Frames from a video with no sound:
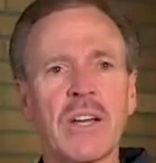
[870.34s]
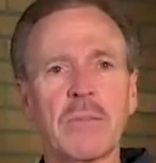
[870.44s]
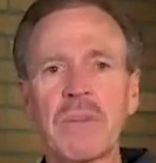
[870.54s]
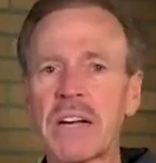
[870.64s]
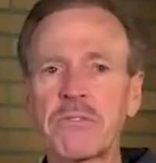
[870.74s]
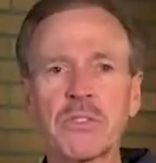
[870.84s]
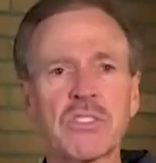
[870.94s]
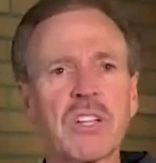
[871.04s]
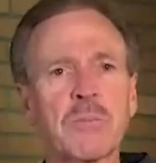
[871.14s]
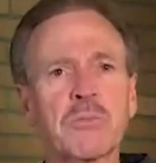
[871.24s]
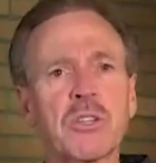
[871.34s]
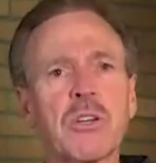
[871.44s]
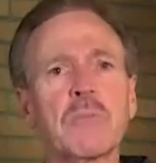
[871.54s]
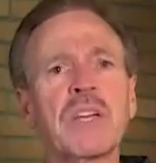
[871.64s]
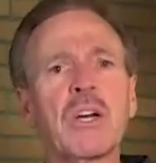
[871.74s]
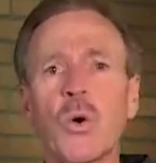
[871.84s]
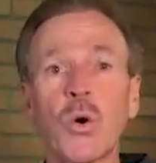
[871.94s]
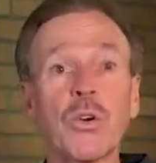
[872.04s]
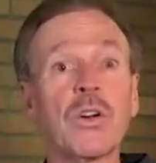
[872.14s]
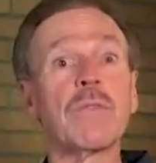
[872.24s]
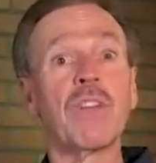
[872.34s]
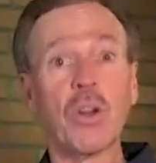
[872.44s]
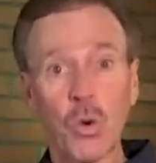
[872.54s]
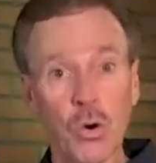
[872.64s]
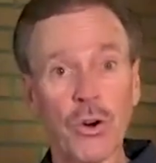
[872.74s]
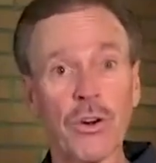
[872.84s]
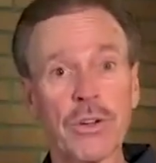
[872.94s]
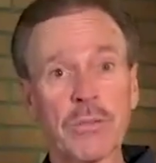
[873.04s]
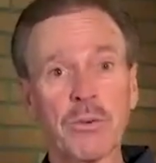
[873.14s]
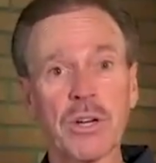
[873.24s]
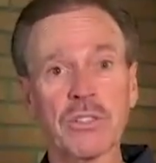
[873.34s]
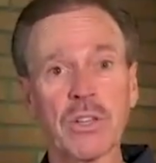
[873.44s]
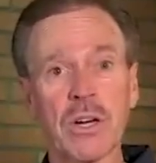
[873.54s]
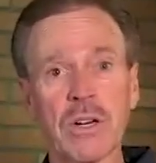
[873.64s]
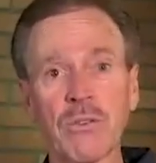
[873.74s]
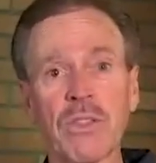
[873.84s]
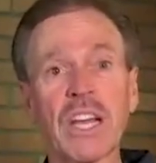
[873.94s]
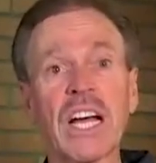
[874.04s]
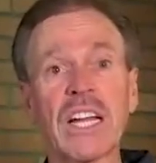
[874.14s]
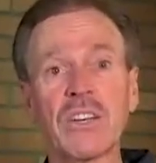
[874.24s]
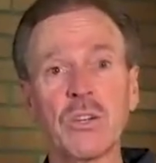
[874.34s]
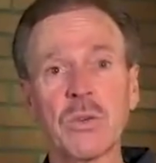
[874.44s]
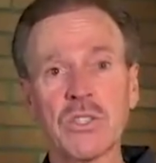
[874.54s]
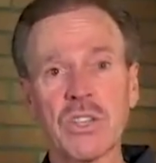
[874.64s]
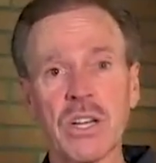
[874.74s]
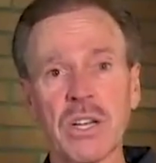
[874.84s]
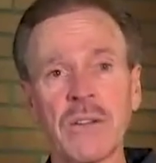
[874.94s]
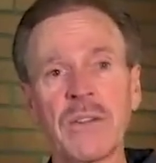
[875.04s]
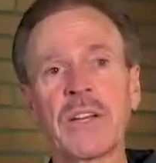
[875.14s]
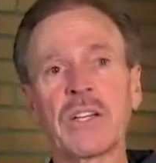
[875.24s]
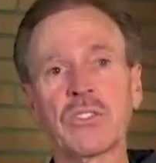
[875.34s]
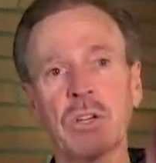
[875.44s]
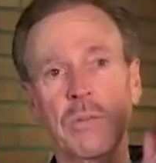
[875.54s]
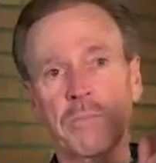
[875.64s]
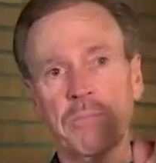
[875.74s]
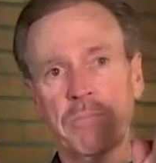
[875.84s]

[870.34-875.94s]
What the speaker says: and my footsteps are going to be ordered of the Lord. Praise God. Everything I do and say is going to